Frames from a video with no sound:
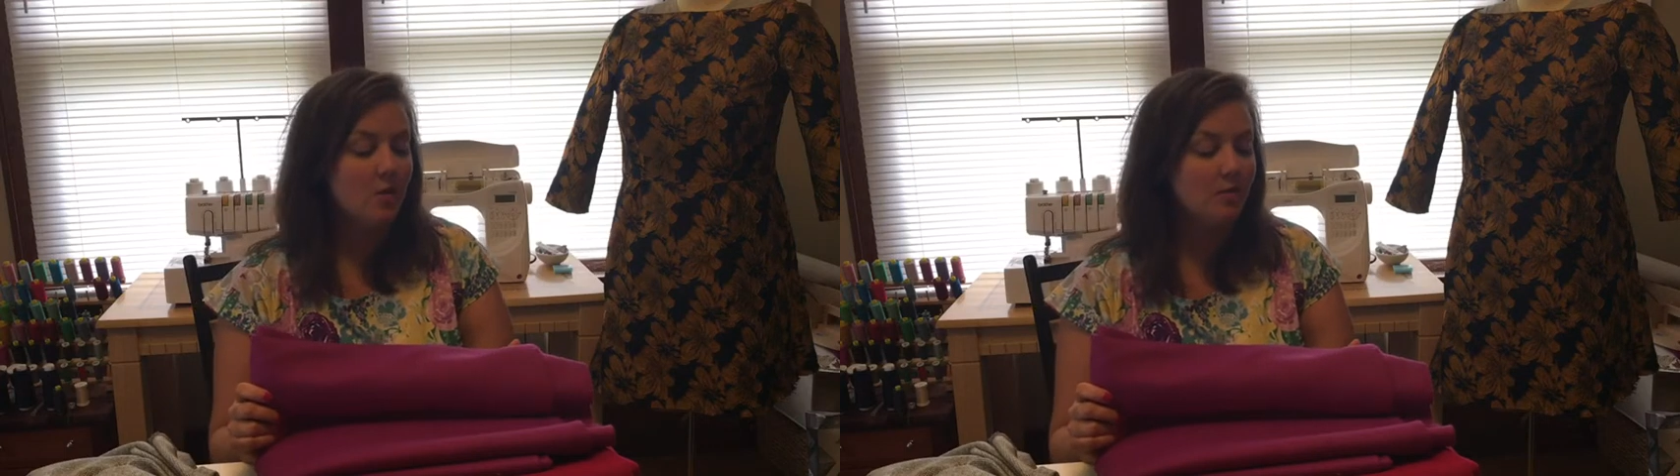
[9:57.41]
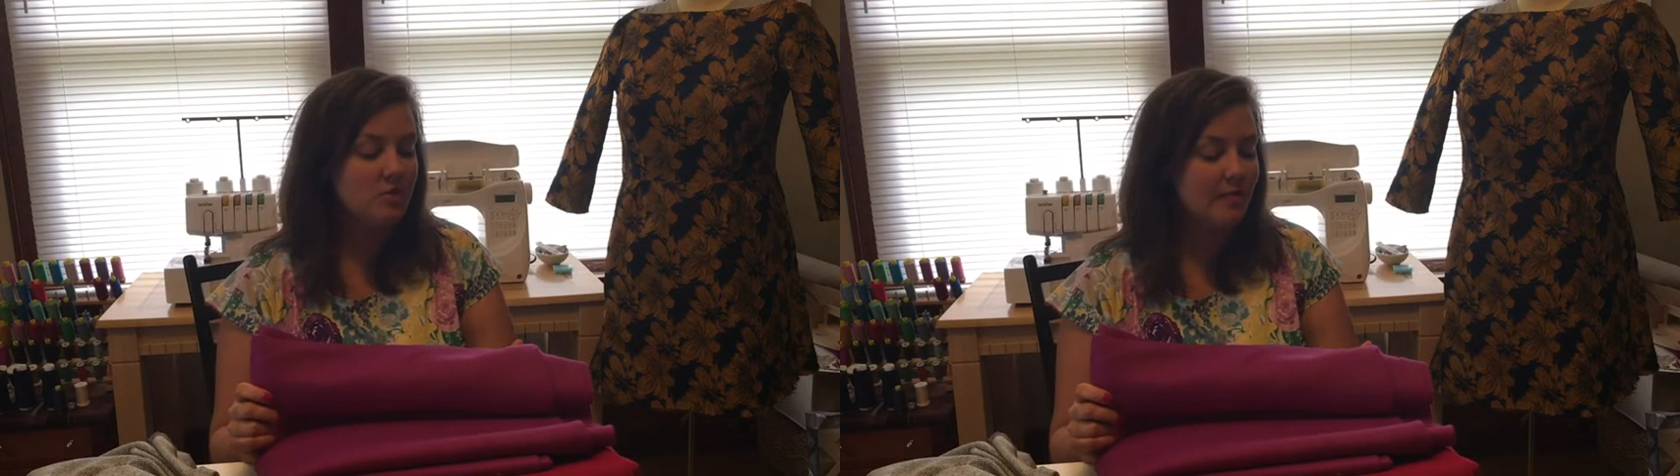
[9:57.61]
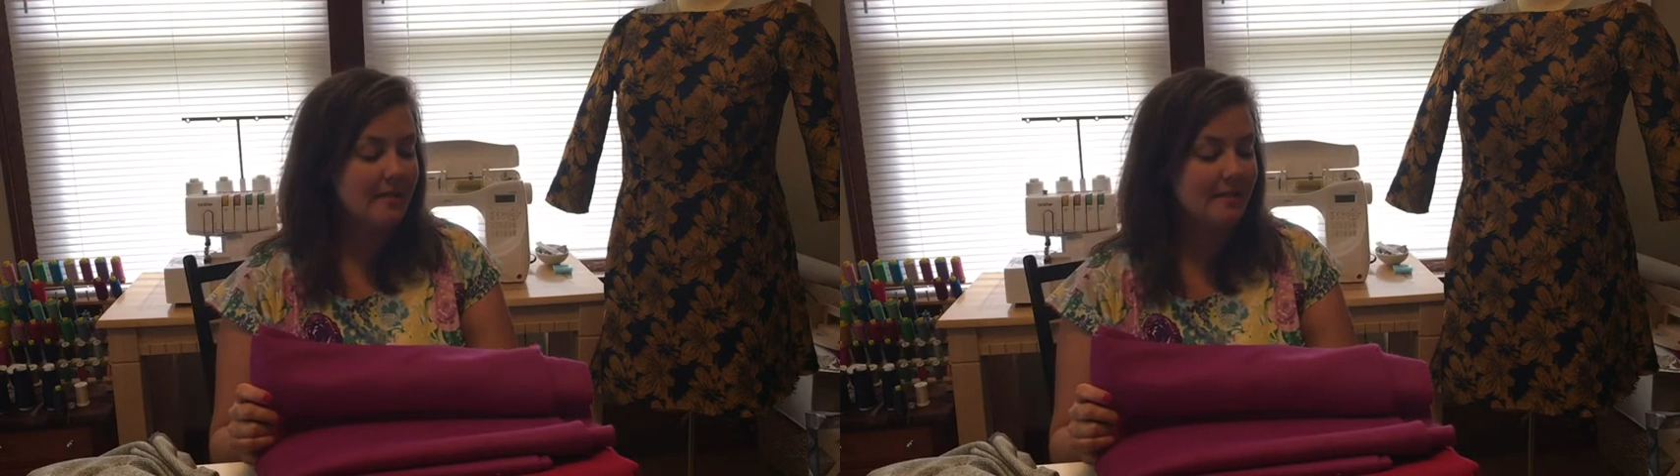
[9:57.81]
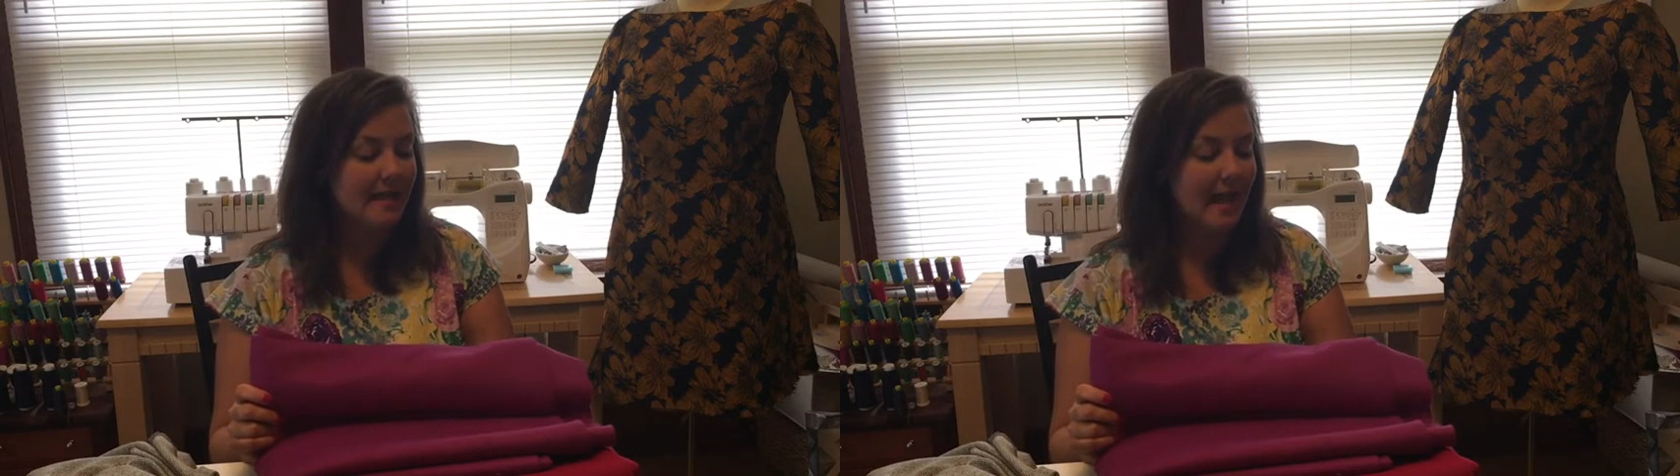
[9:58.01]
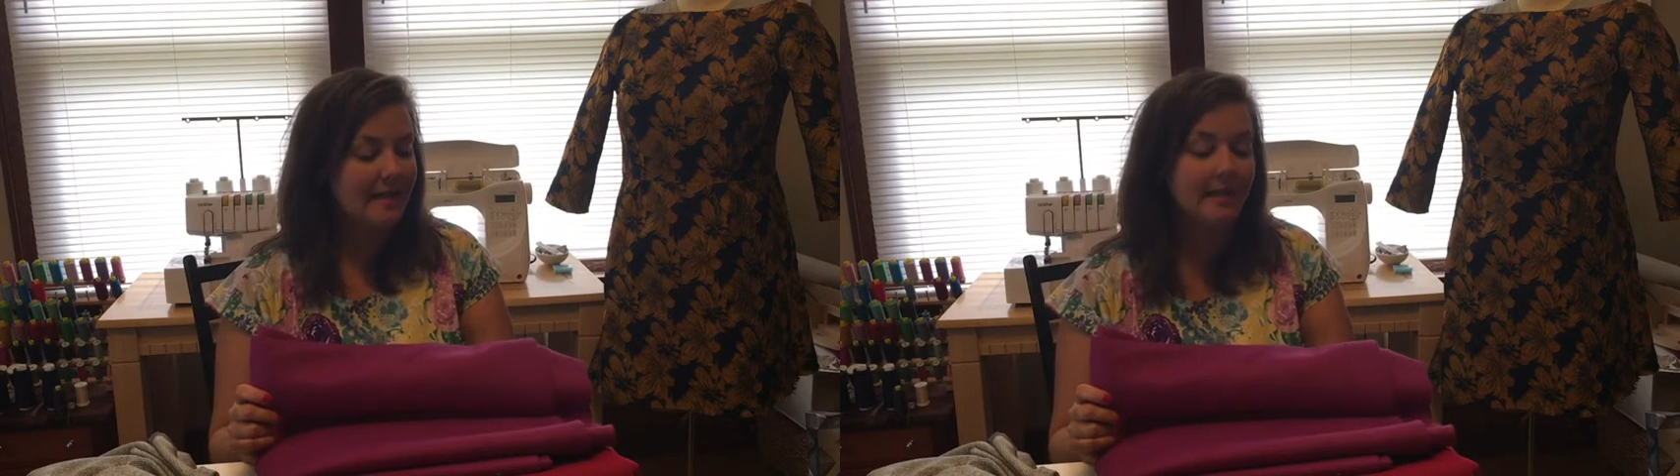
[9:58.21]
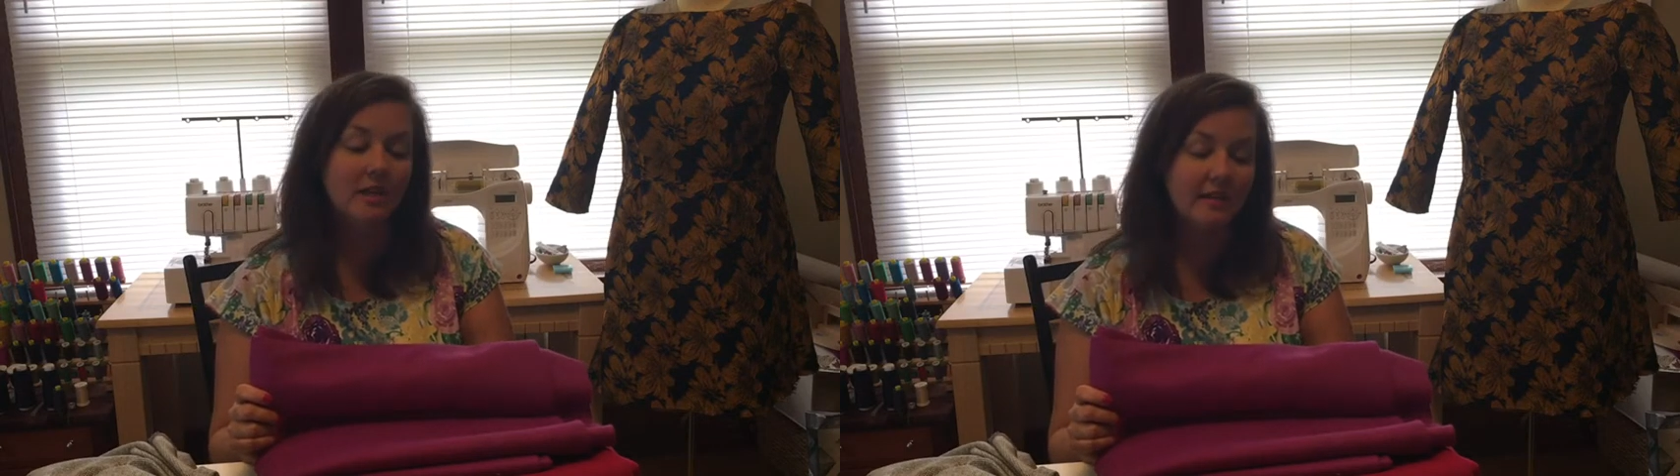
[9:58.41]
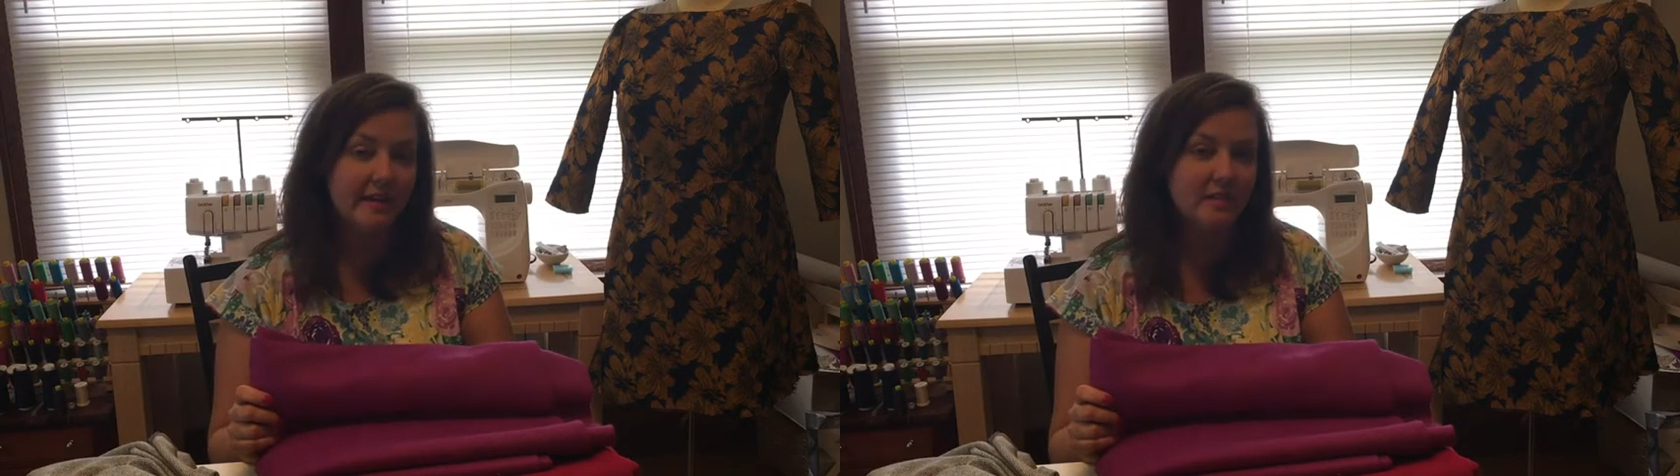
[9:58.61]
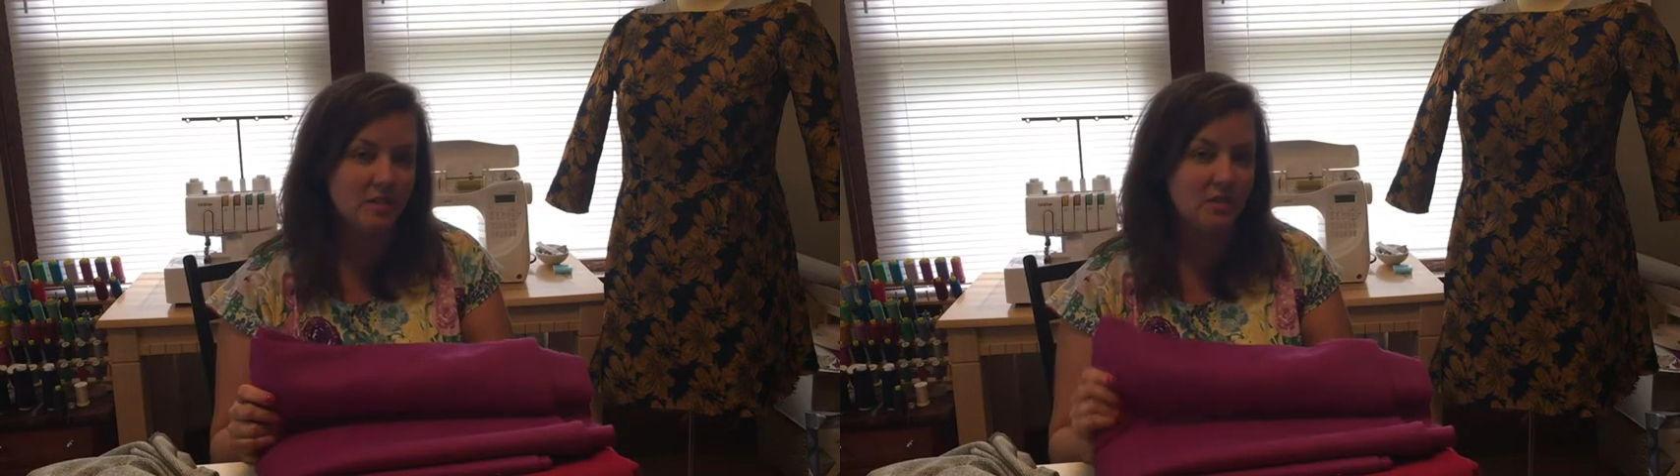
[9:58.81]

which means I can go ahead and